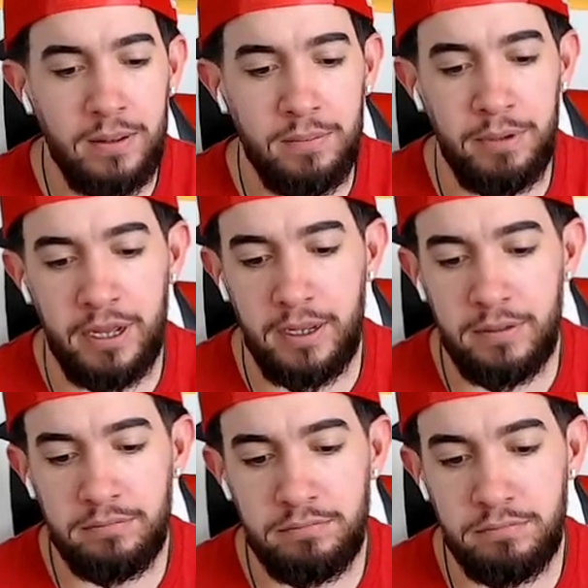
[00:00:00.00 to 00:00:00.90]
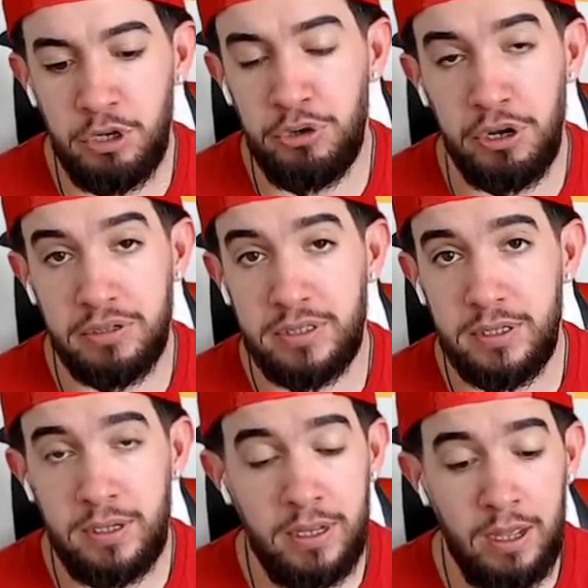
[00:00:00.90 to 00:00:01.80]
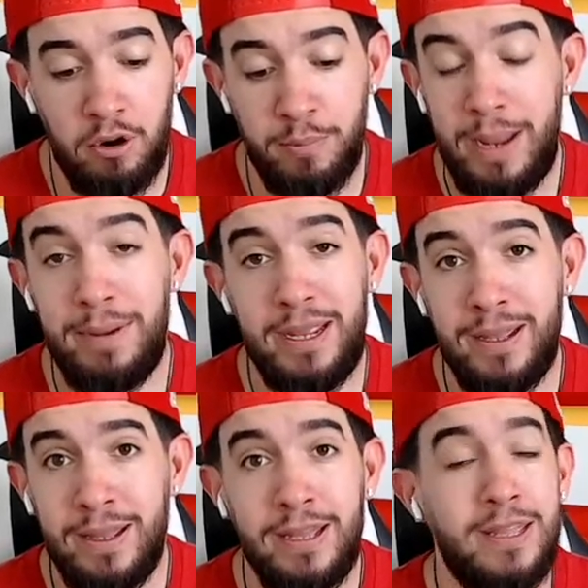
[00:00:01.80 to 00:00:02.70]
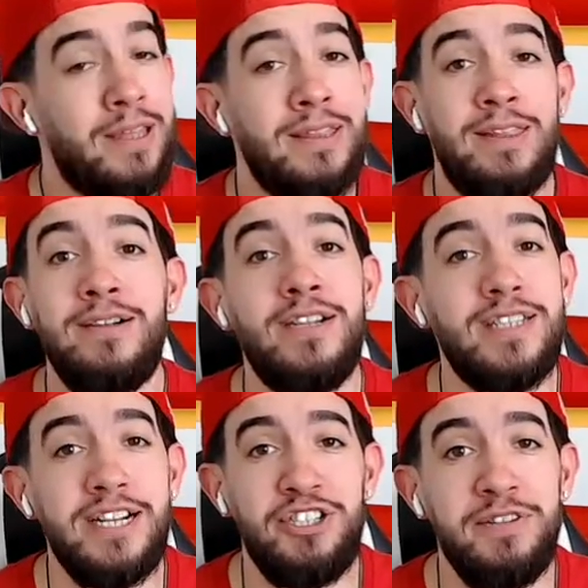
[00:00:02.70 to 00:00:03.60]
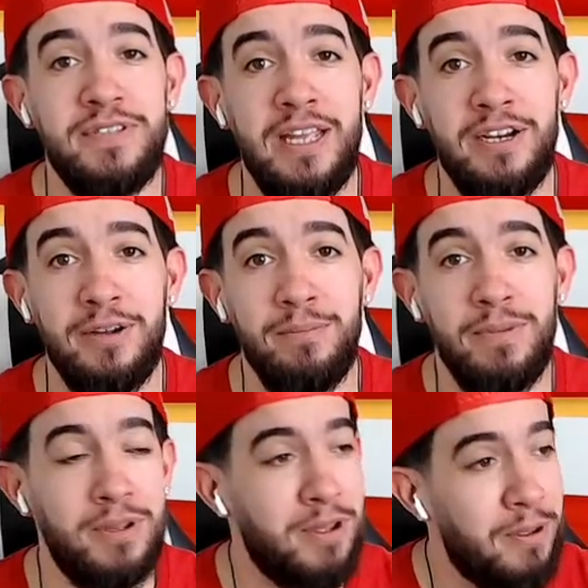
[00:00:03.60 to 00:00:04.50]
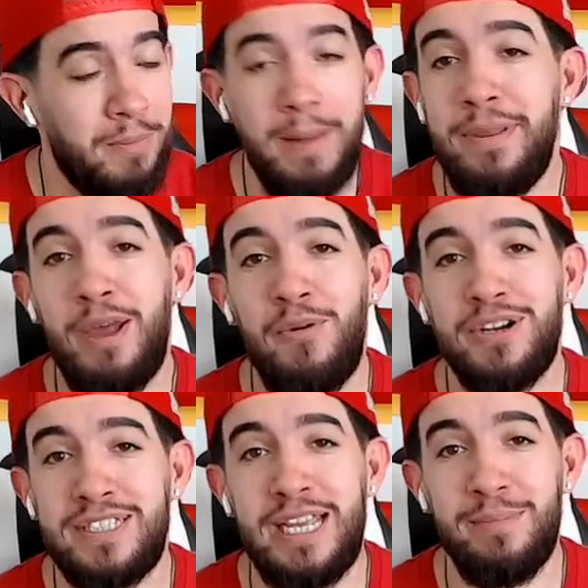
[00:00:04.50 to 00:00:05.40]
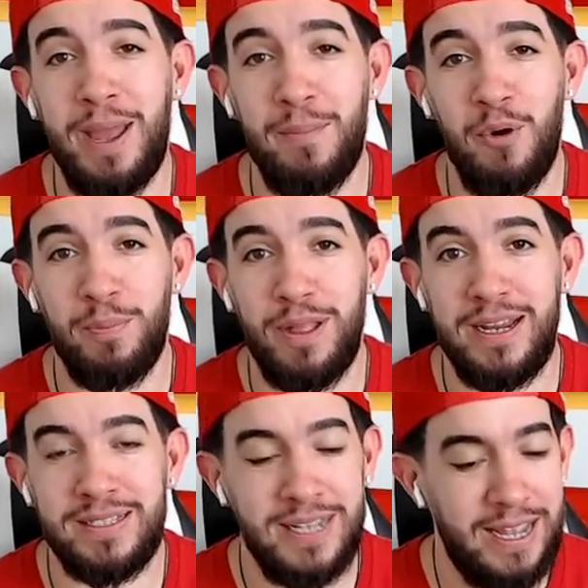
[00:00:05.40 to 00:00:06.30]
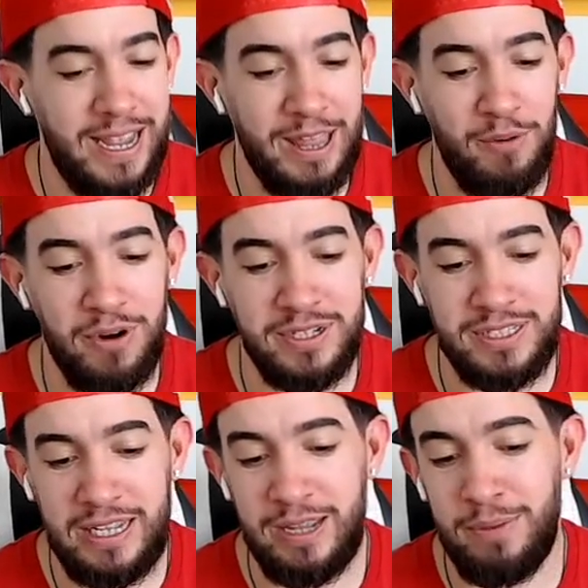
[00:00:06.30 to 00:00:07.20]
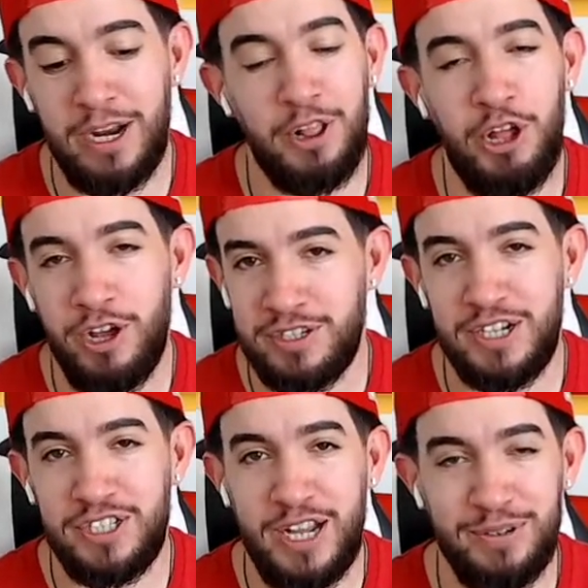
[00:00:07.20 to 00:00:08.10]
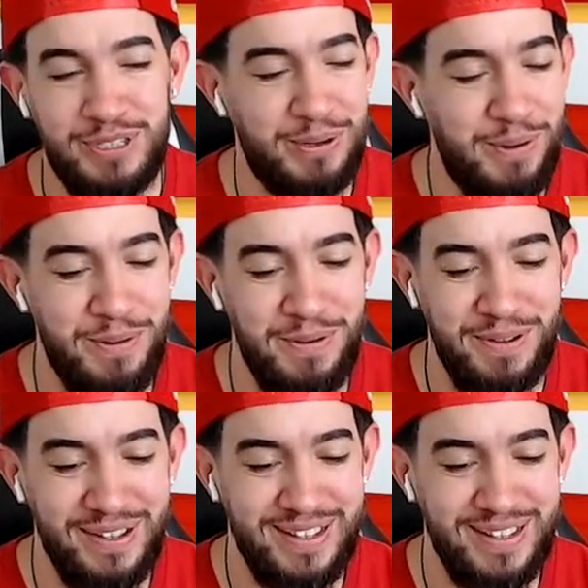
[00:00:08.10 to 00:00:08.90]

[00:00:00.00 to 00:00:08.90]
but who knows? Or maybe they're just like Chiefs Kingdom. Maybe they want to see him make more plays and they want to see him get a long touchdown too.